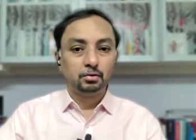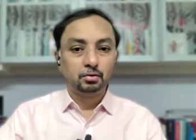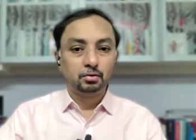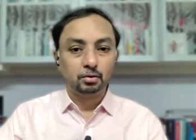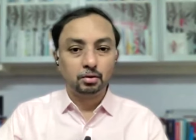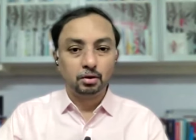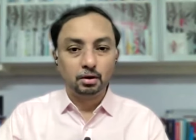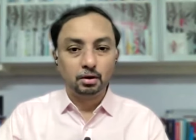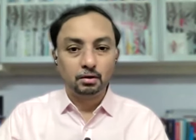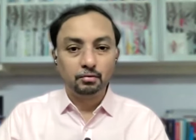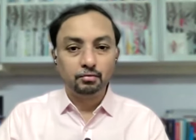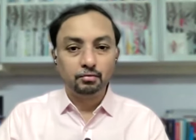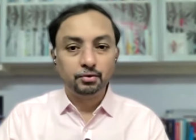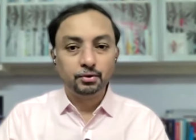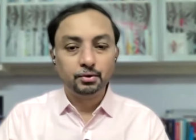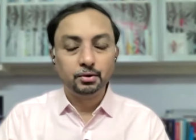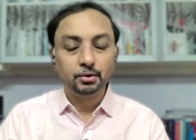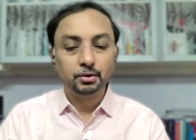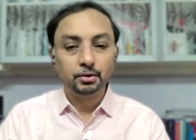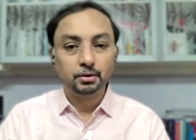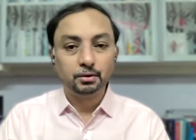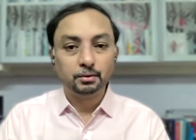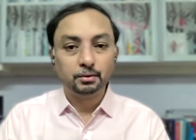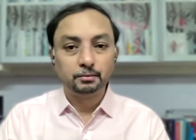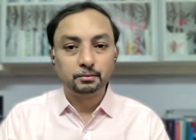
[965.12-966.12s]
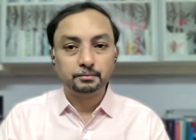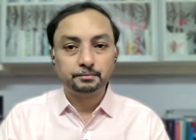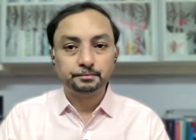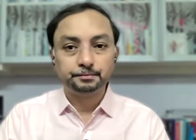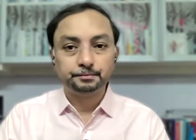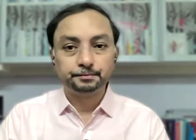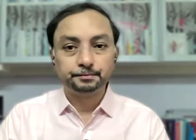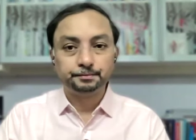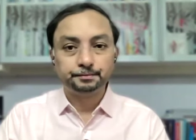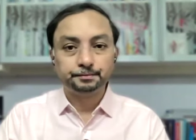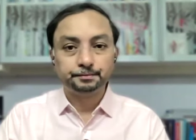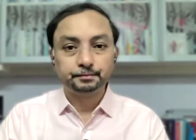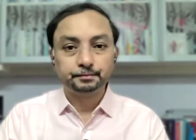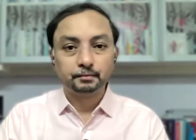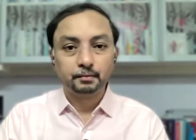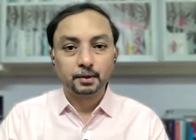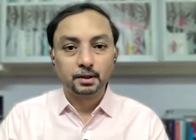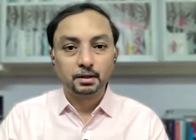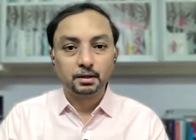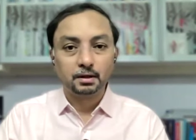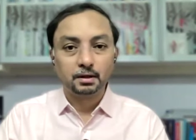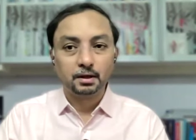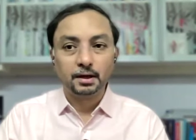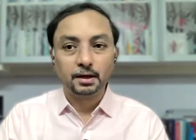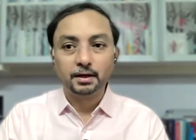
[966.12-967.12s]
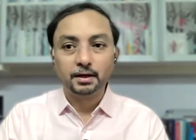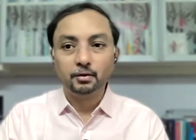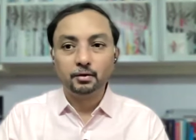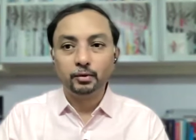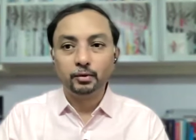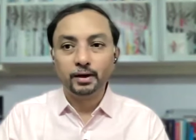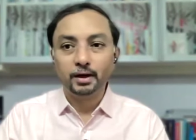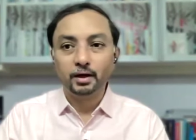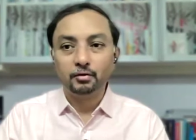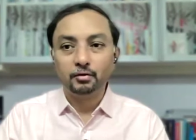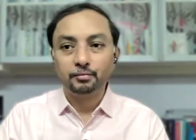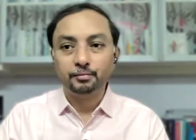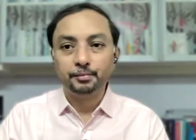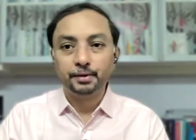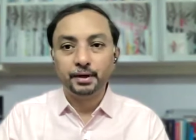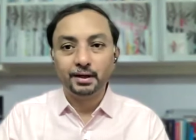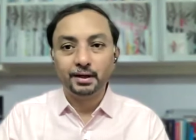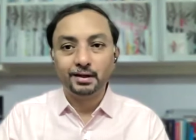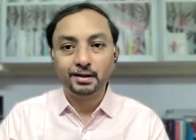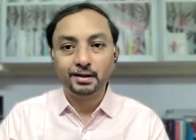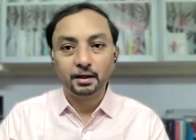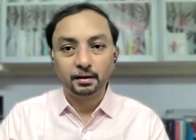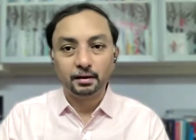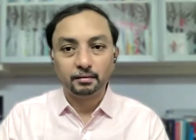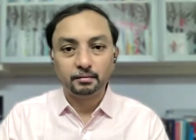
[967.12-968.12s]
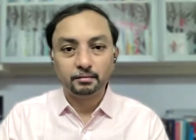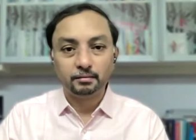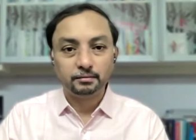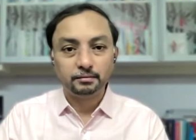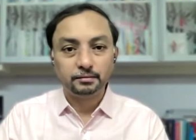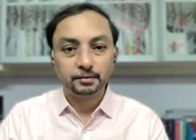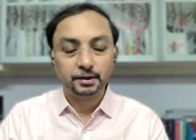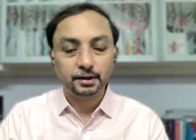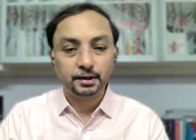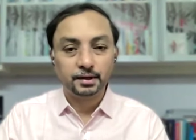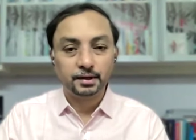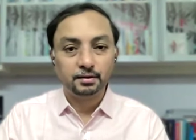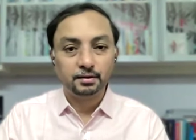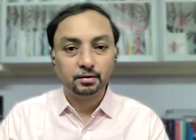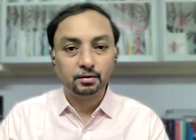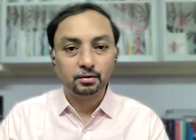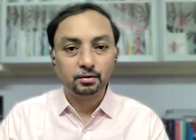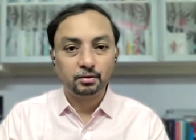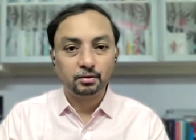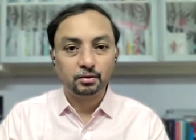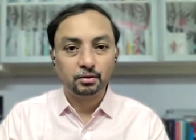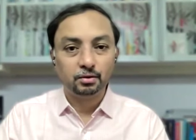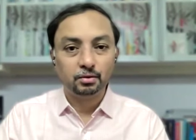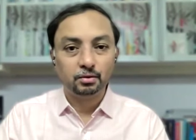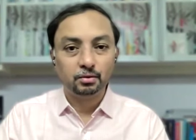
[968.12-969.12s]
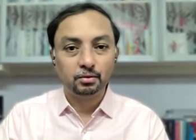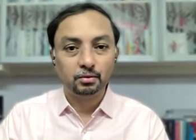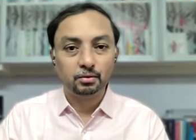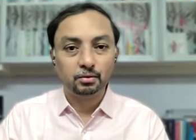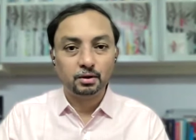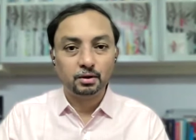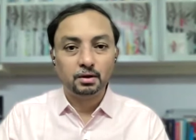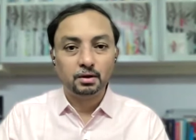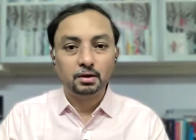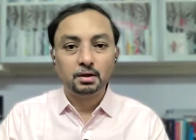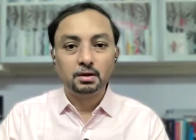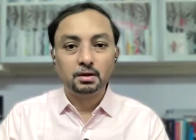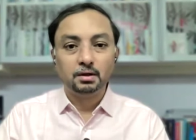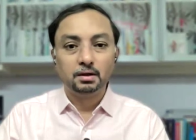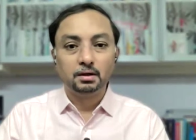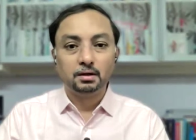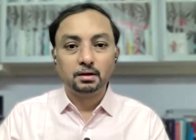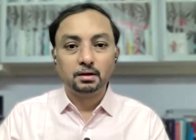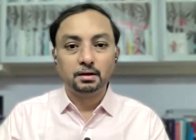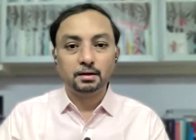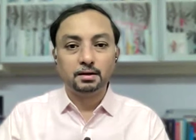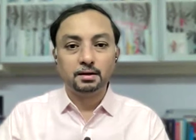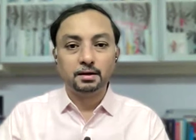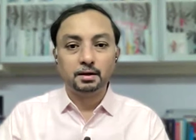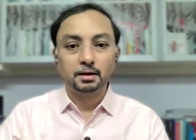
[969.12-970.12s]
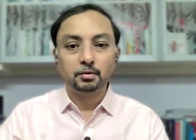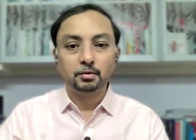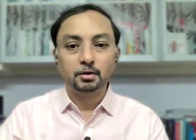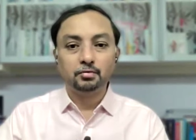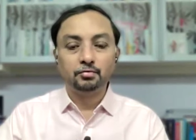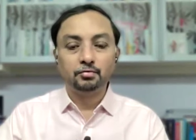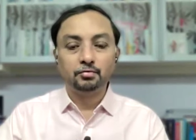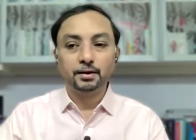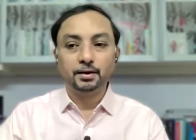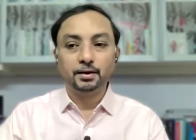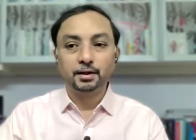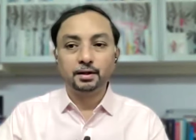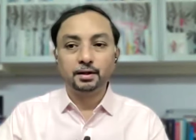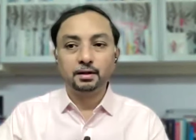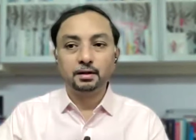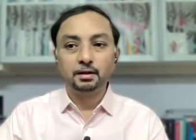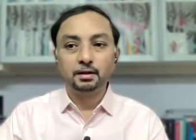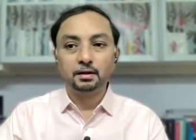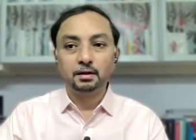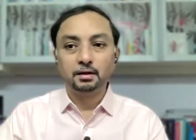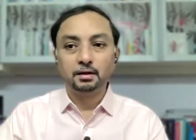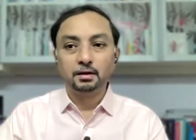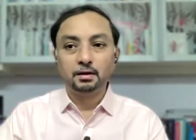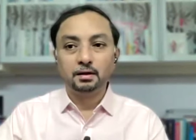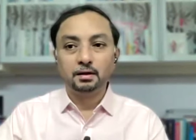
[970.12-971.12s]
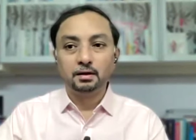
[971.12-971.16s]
So all of you know the right way of breathing, right? So though some of us,